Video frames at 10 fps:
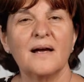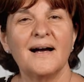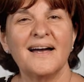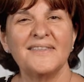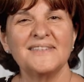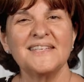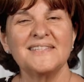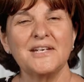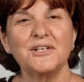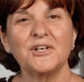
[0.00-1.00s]
Hi, this is
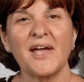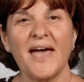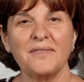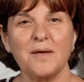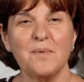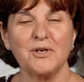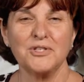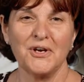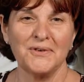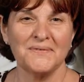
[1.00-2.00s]
Senator Kathy
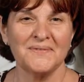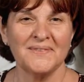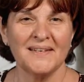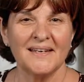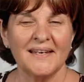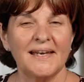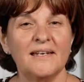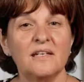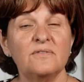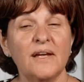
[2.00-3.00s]
Marchione.
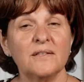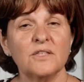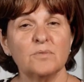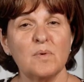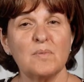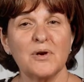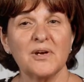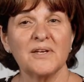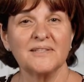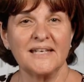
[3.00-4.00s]
In advance of
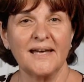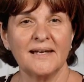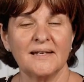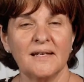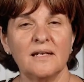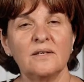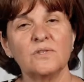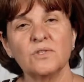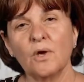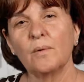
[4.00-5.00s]
Memorial Day, it is
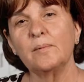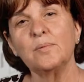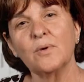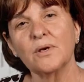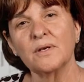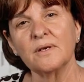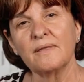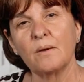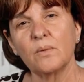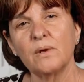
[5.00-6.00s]
so important
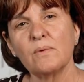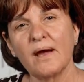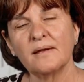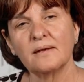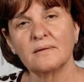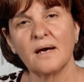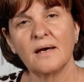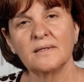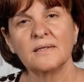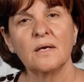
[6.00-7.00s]
that we
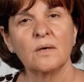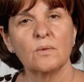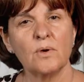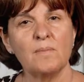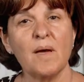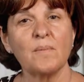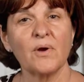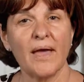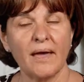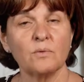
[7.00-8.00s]
recognize, remember,
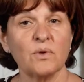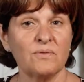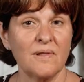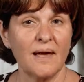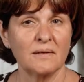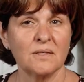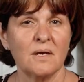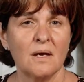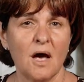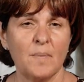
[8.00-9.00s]
and reflect
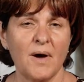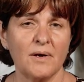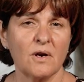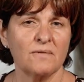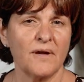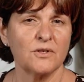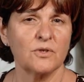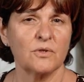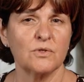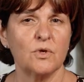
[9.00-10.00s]
upon our
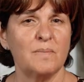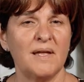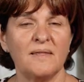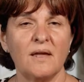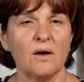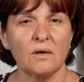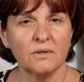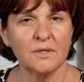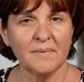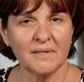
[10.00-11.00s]
veterans who made the
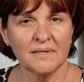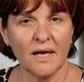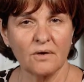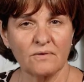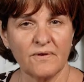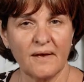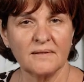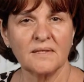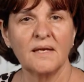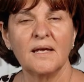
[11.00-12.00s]
ultimate
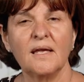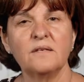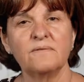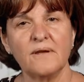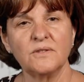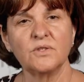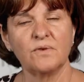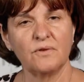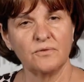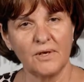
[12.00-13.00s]
sacrifice in defense of
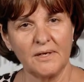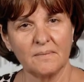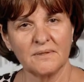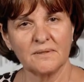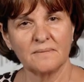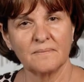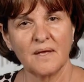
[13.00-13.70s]
our freedoms.